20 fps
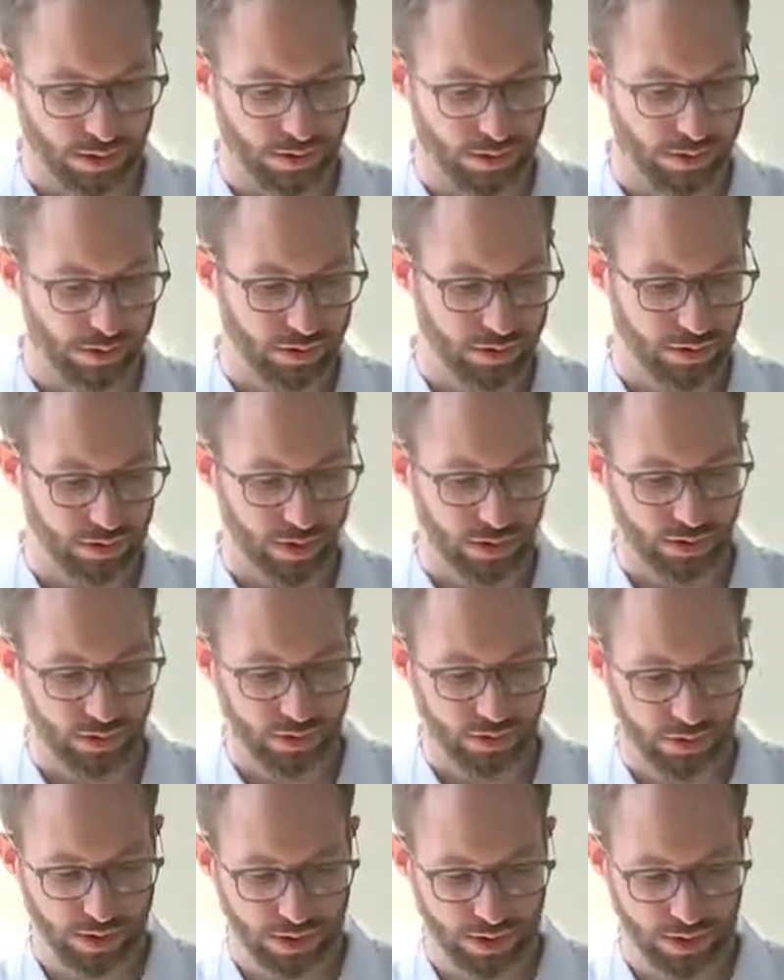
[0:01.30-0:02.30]
if you just come
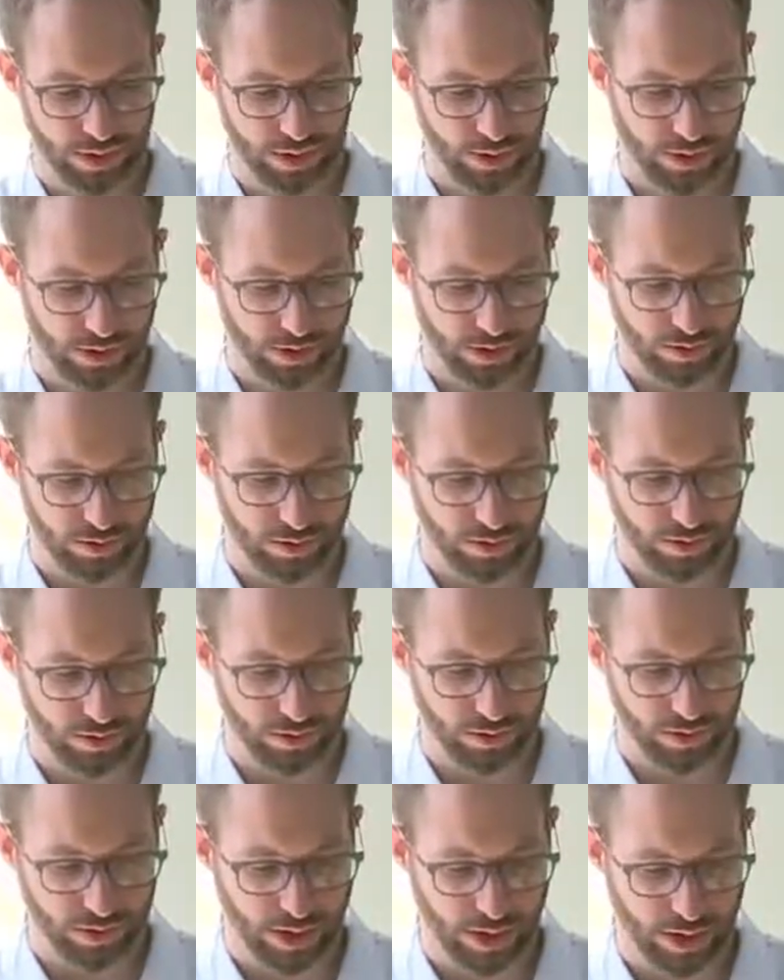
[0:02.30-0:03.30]
with me then, I want to show
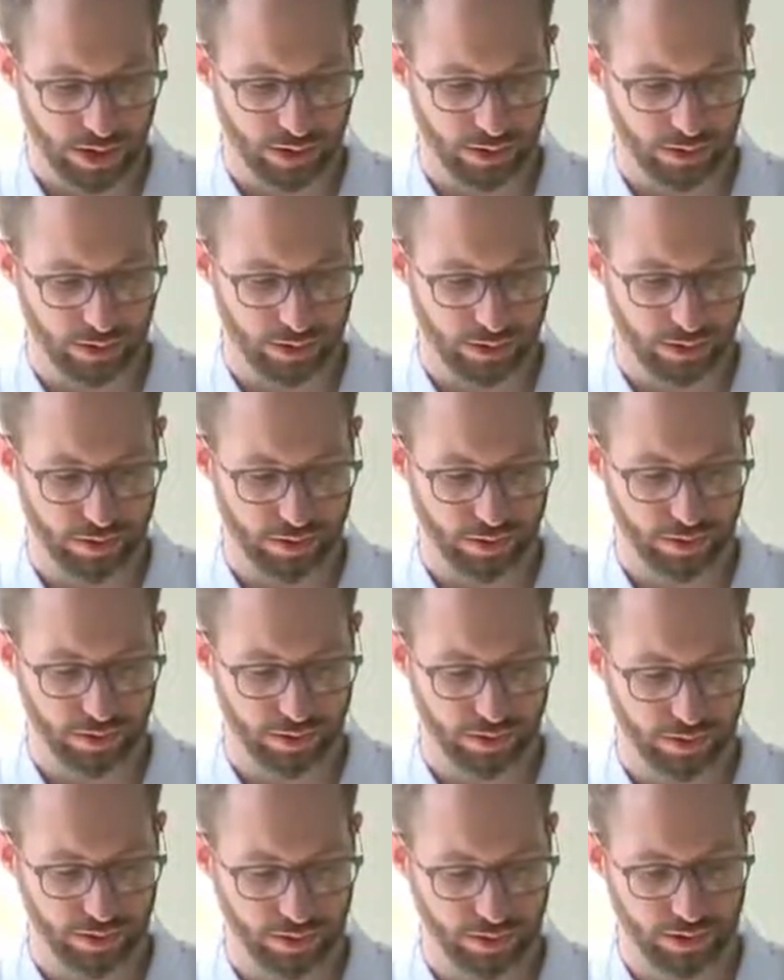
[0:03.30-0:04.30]
you how to
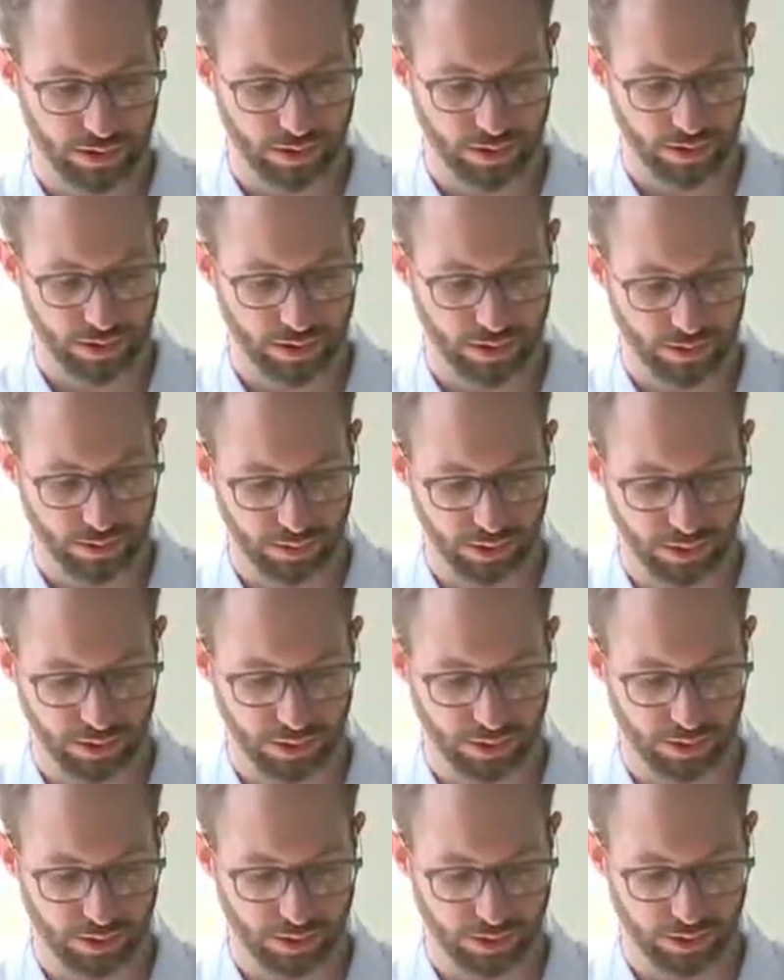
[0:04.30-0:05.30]
use the
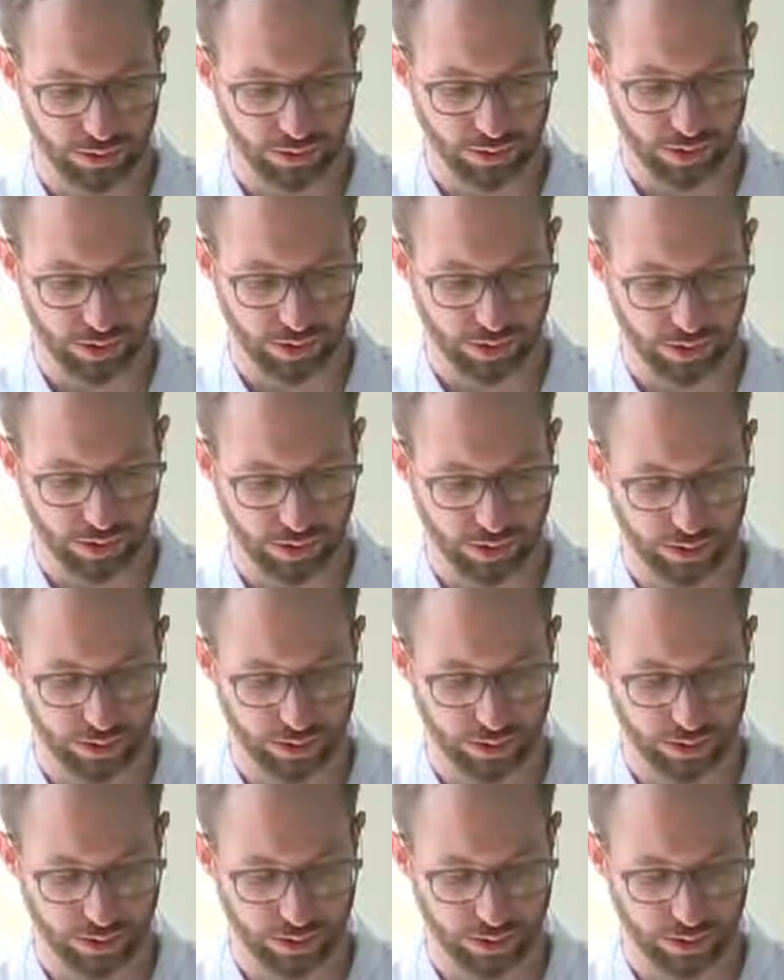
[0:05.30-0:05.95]
materials we're going